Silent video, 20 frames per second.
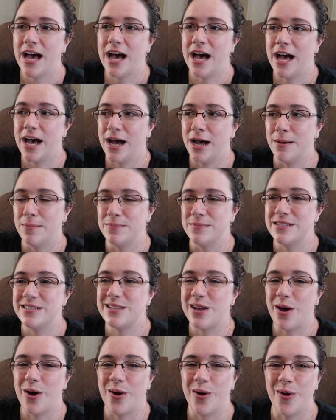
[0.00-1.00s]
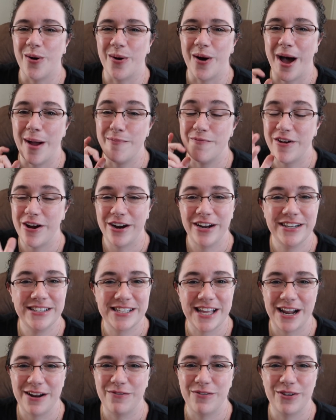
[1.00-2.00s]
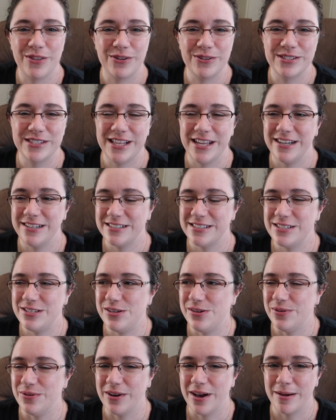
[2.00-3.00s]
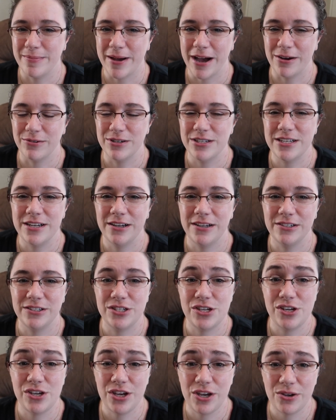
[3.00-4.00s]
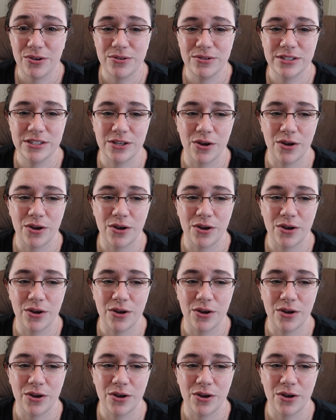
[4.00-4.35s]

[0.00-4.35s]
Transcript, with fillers: Um, so I'm very excited for those things to come out to you.